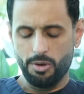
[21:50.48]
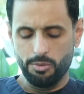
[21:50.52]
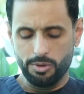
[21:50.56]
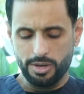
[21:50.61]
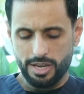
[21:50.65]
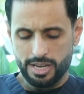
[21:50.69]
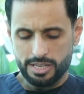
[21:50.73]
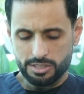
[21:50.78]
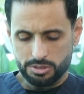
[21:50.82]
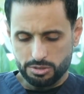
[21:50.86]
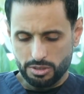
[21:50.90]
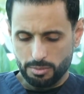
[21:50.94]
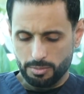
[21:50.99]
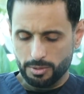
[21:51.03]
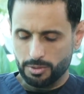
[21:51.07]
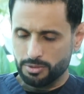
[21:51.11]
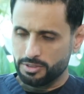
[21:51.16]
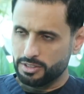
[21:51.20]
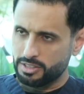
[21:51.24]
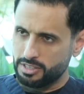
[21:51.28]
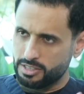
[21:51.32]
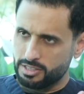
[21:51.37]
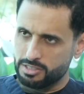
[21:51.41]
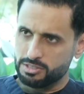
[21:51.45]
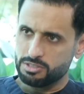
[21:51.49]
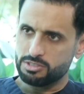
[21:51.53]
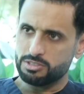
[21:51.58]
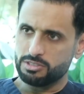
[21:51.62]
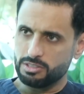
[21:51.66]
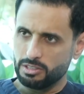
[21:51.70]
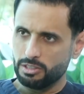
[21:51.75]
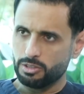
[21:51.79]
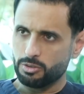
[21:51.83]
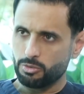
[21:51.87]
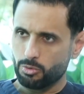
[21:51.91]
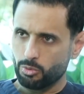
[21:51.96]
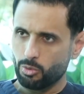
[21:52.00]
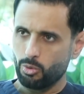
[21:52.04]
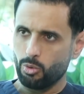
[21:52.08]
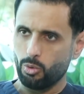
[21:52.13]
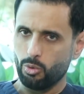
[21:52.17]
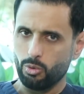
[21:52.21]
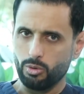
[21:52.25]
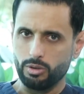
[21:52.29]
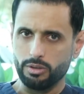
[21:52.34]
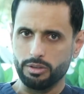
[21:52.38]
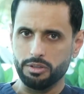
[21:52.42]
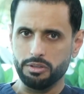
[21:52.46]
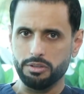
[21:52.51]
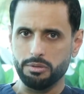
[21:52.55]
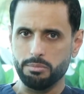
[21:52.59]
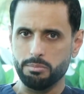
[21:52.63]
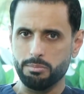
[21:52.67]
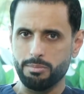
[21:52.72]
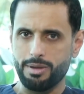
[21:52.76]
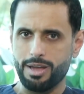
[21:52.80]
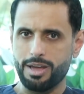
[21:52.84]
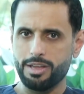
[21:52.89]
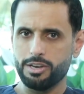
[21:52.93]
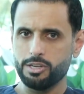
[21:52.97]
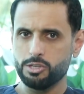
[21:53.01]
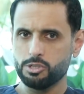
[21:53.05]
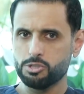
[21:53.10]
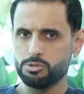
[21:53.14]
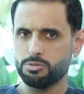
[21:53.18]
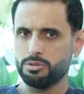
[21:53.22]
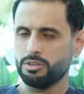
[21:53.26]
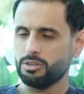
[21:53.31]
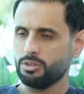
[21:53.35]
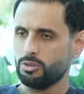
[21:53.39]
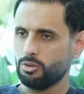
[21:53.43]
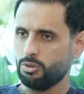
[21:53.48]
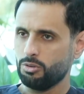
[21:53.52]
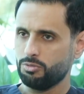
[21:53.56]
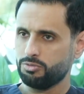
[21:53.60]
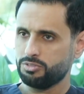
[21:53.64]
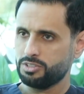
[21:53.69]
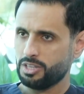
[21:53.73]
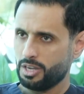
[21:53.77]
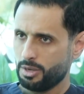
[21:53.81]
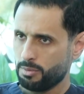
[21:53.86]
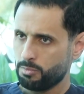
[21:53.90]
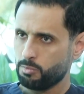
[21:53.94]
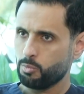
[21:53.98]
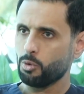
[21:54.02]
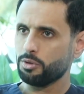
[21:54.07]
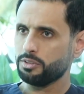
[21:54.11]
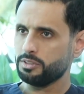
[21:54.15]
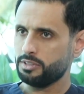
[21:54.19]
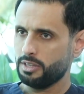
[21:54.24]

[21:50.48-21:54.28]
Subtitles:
want to ask you about the insulin role in the managing of type 1